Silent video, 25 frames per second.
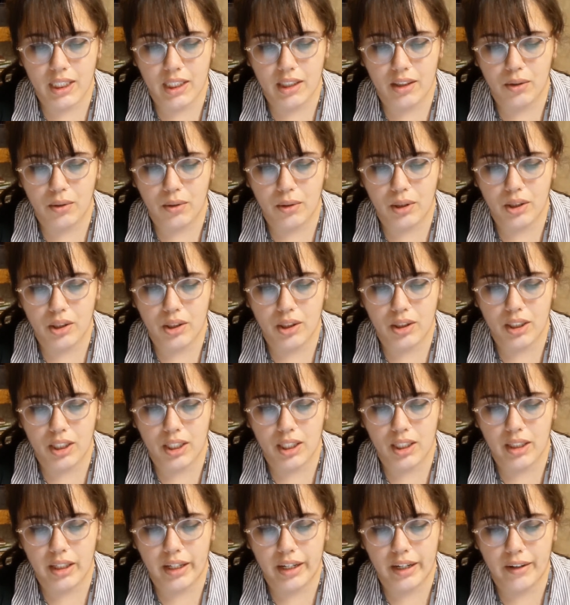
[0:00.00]
and the orchards he
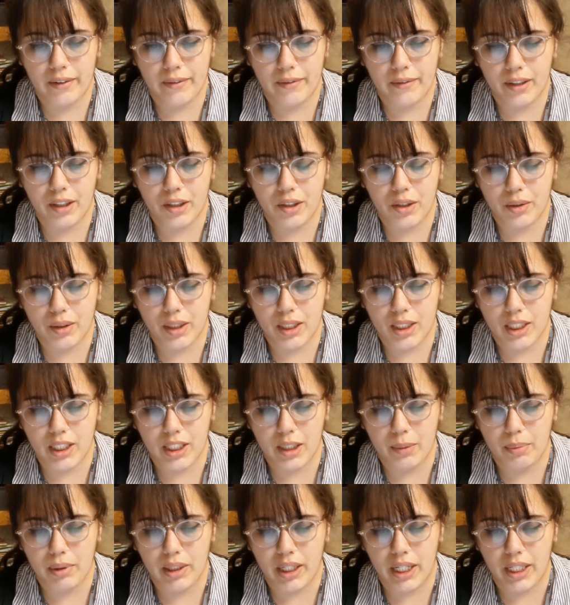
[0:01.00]
had loved and the trees he
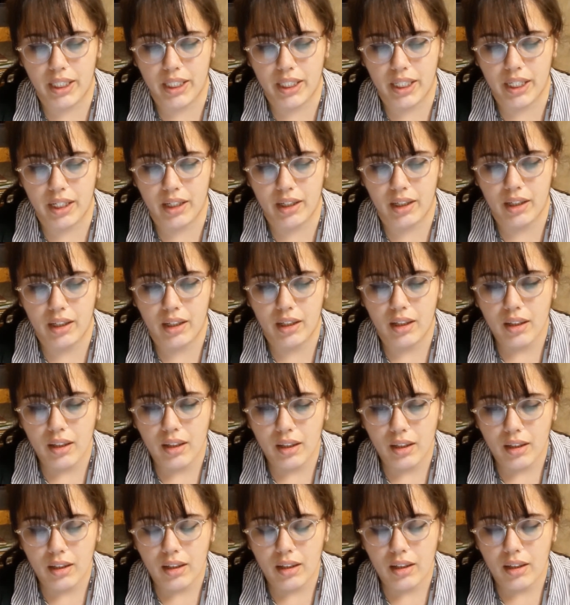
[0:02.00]
had planted.
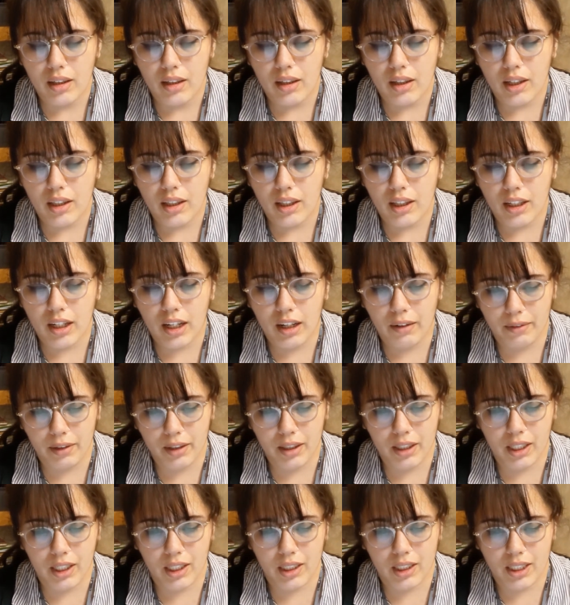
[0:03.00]
And then
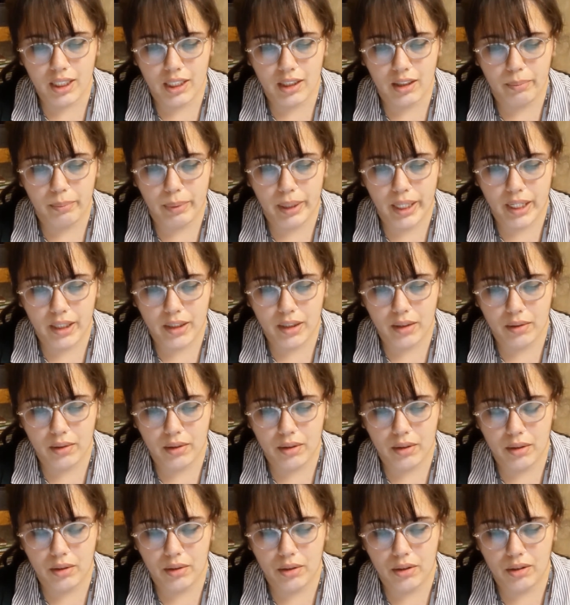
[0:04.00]
Avonlea settled back to
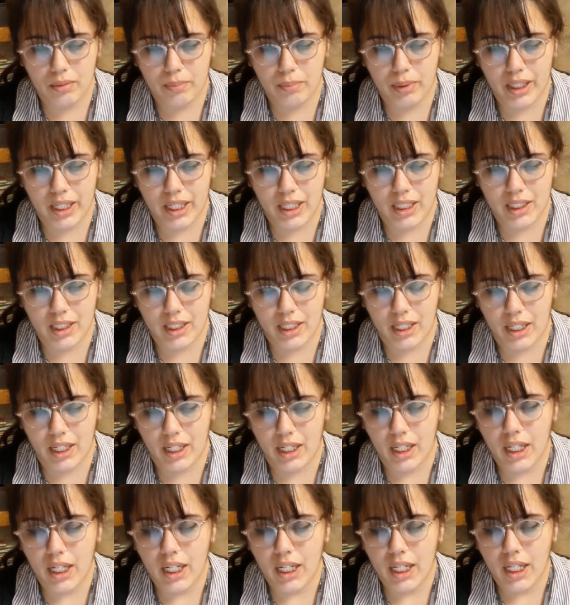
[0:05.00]
its usual
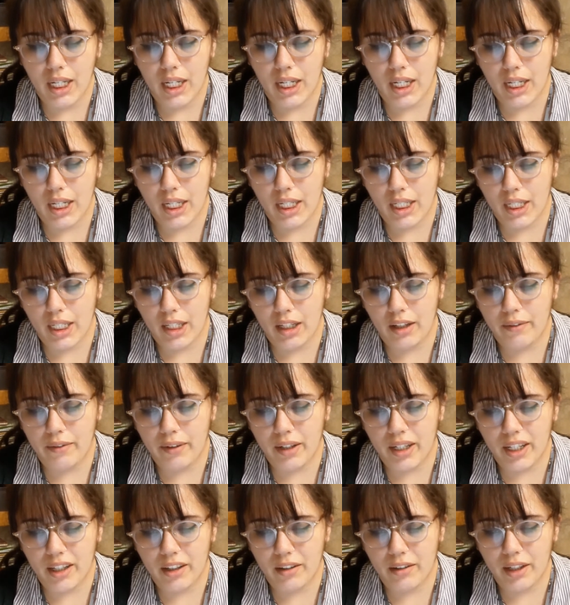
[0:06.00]
placidity, and
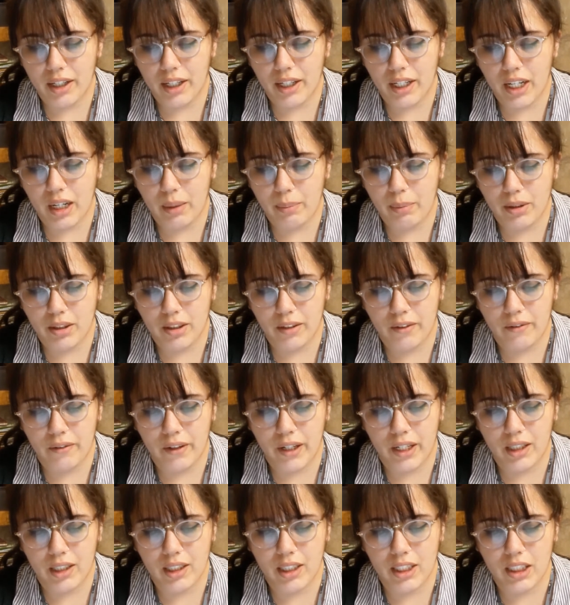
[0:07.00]
even at Green Gables
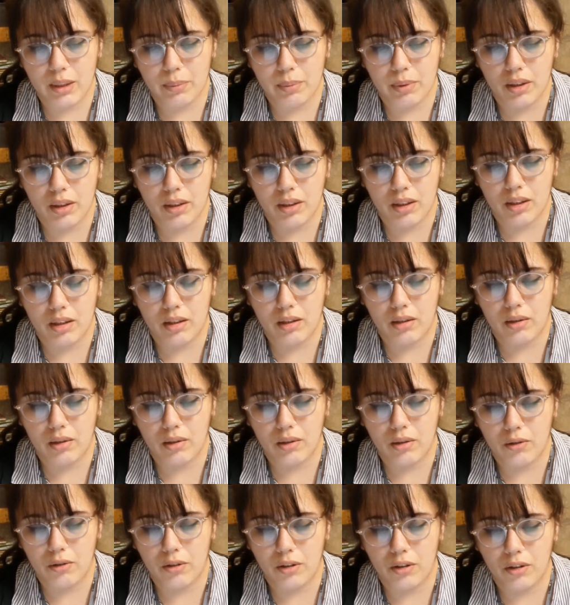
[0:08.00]
affairs slipped into their
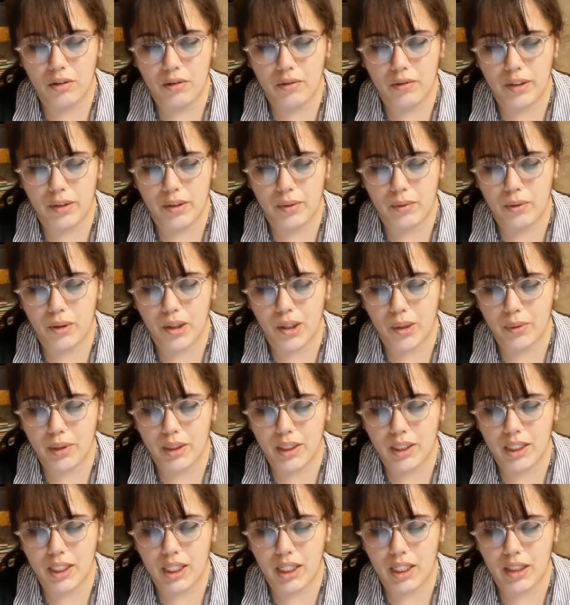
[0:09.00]
old groove, and work
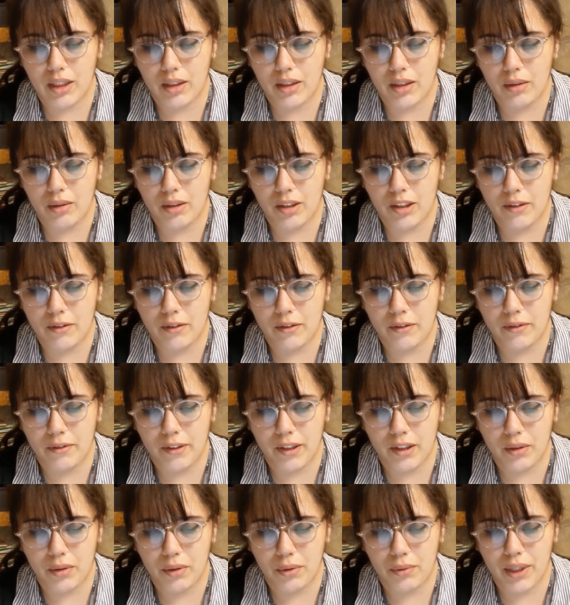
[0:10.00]
was done and duties
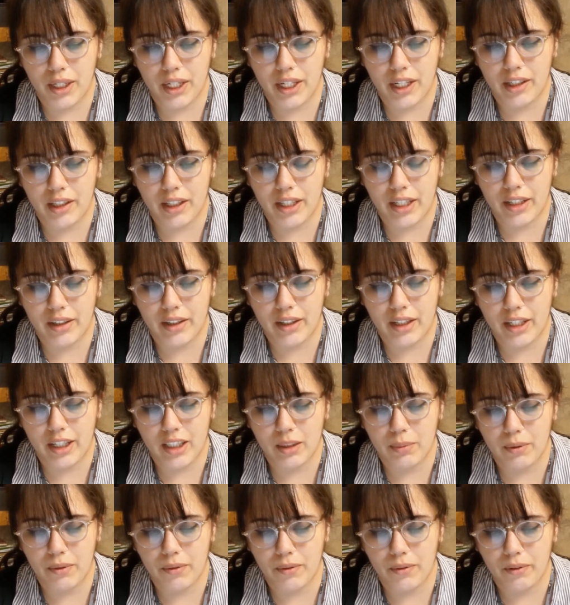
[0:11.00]
fulfilled with regularity
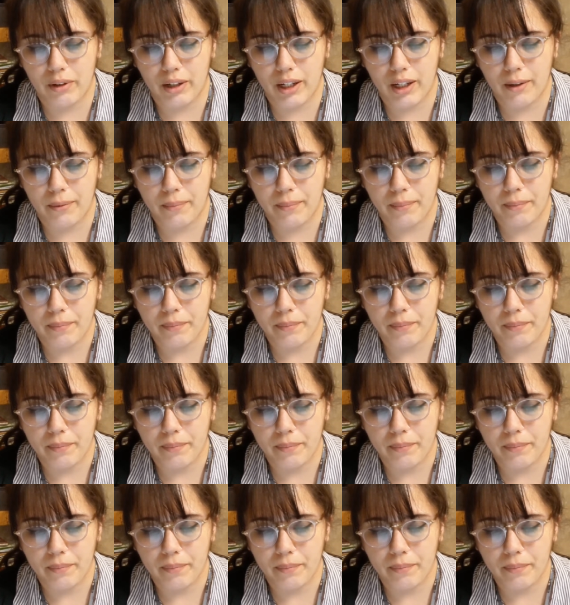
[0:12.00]
as before,